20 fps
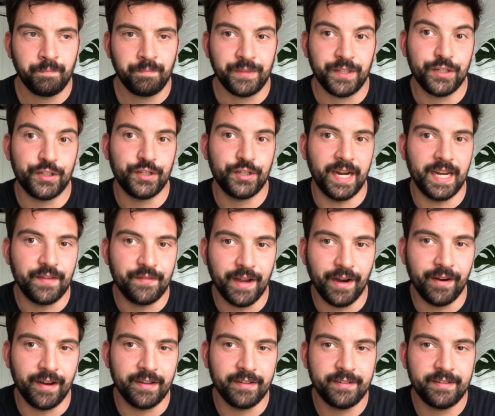The shiny
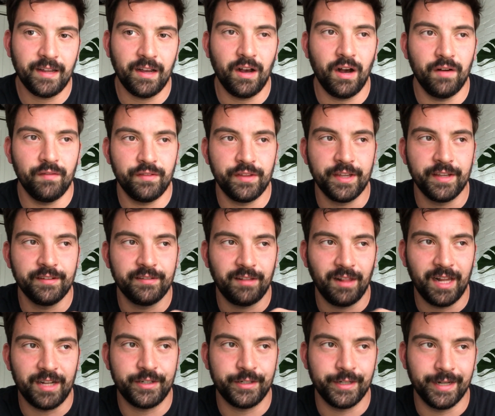variants of these
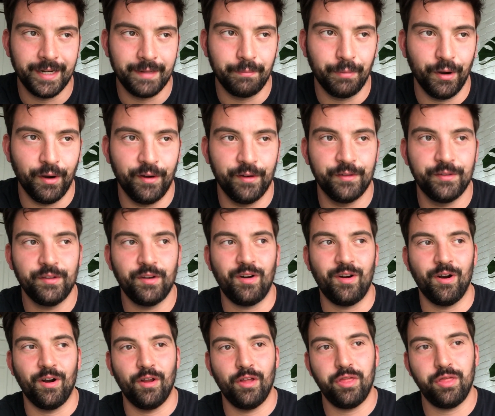legendary birds
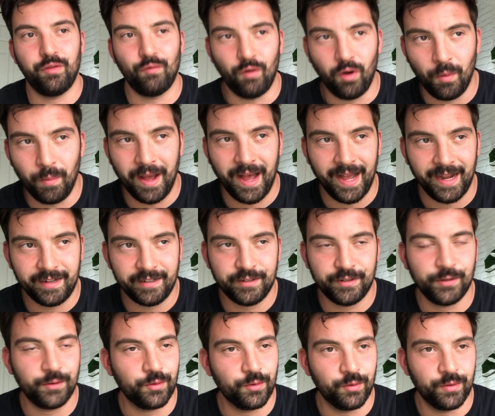are a throwback
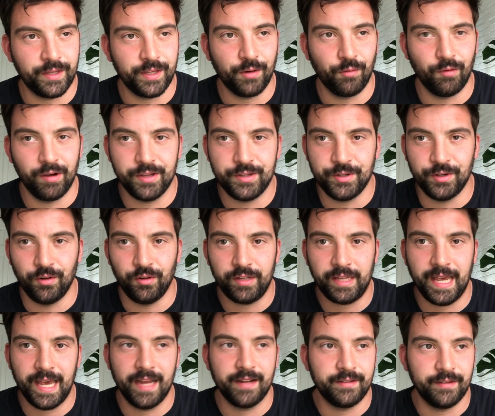to the original
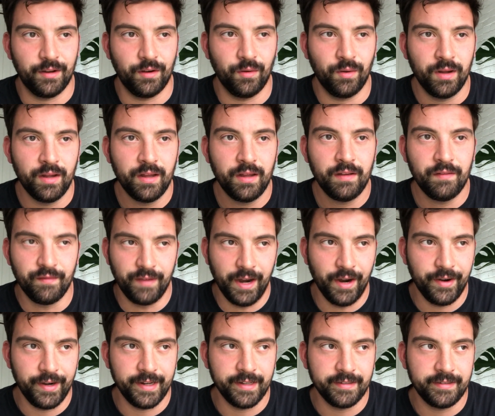Kanto
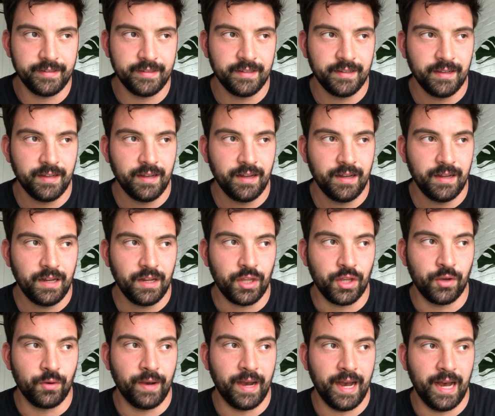variants.
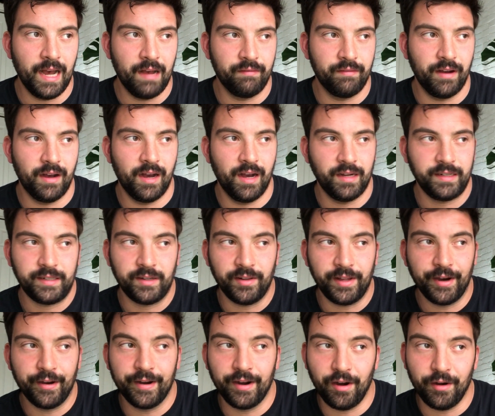You have
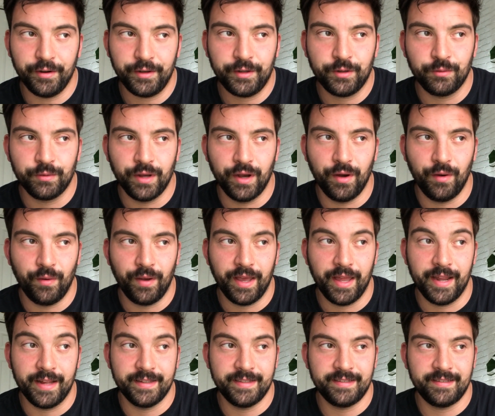Galarian Articuno, and
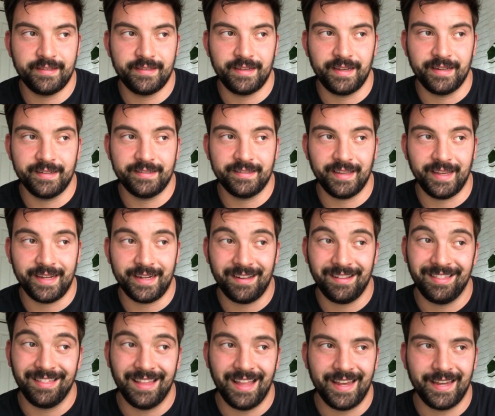it's like
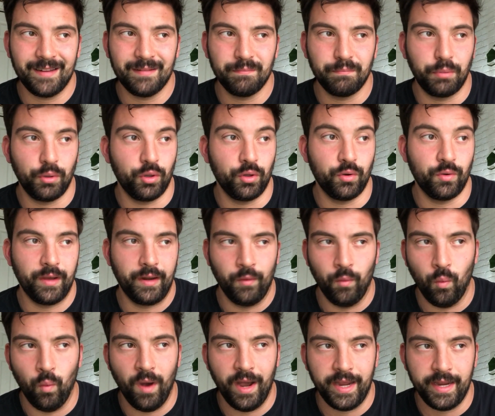light blue
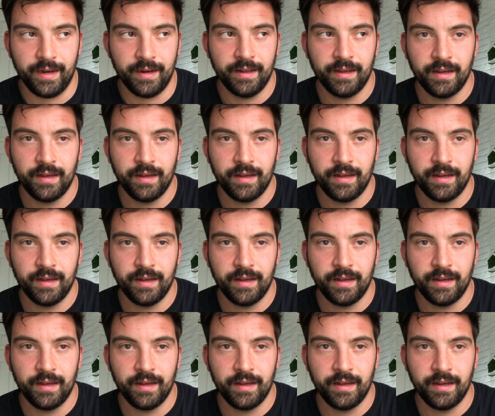and white.